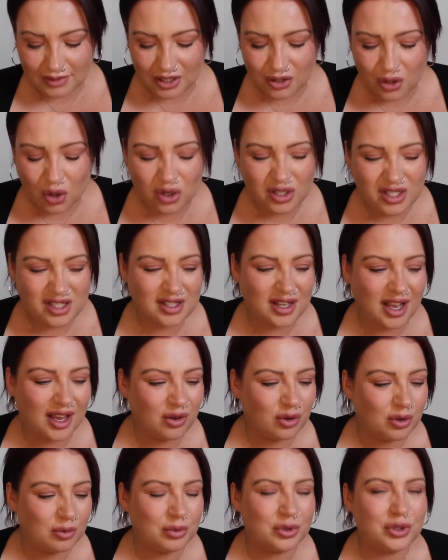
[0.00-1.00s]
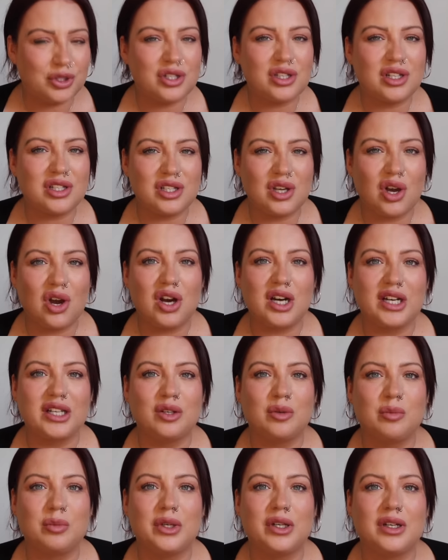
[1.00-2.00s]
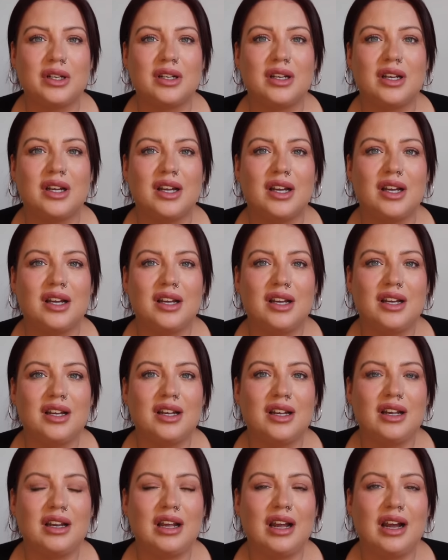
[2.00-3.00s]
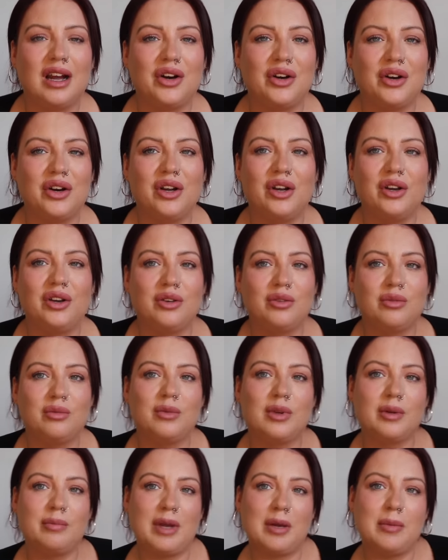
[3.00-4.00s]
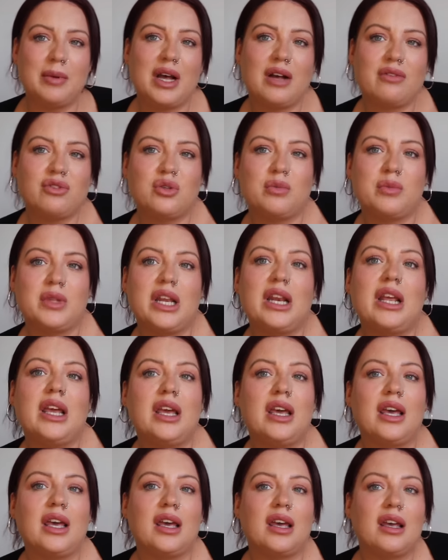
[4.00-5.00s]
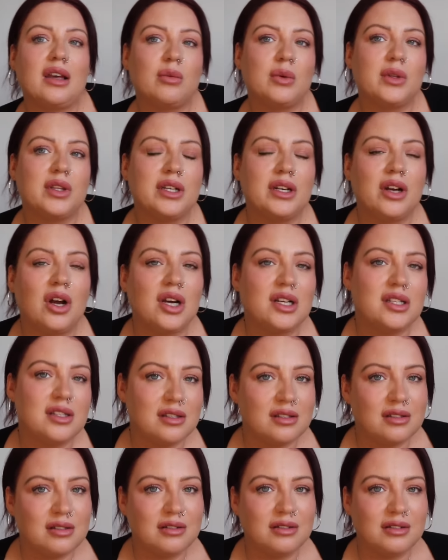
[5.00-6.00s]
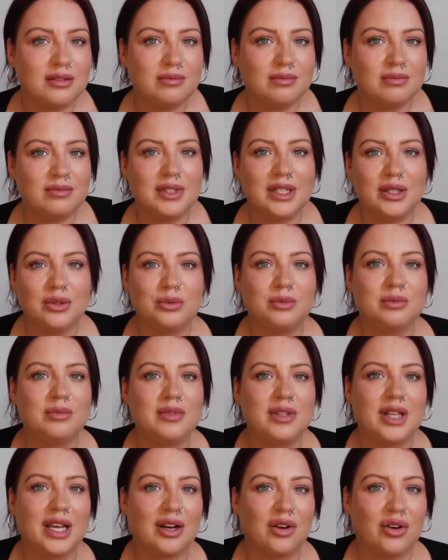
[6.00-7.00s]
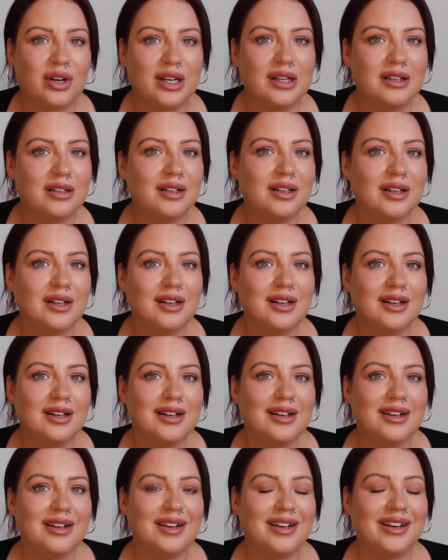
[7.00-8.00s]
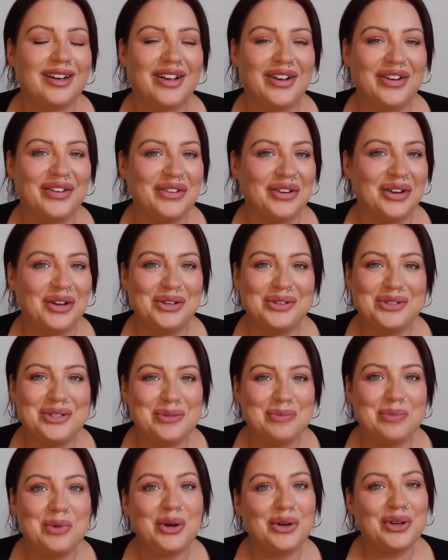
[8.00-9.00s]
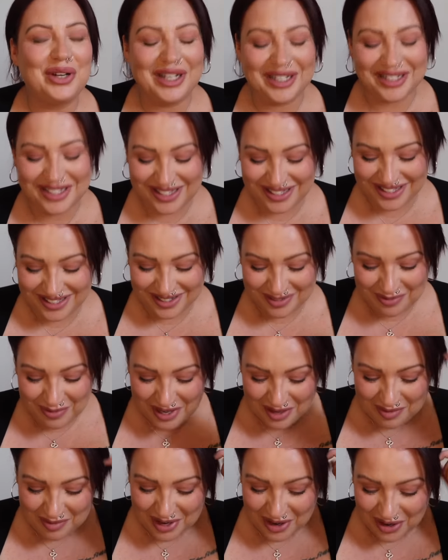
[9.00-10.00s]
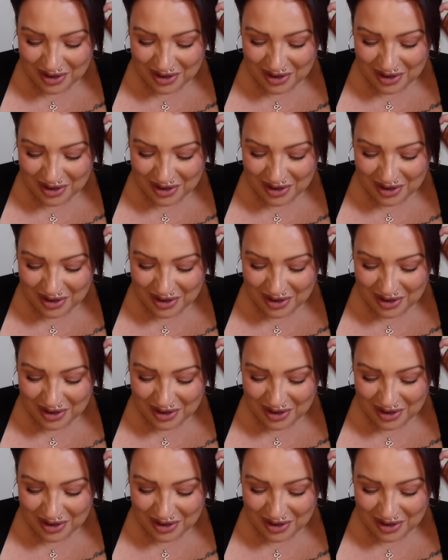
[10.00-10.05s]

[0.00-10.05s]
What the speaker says: not a set up, but just a tidy up, and I don't know, maybe have something here with a nice little thing on it. I don't know, to be honest, me and my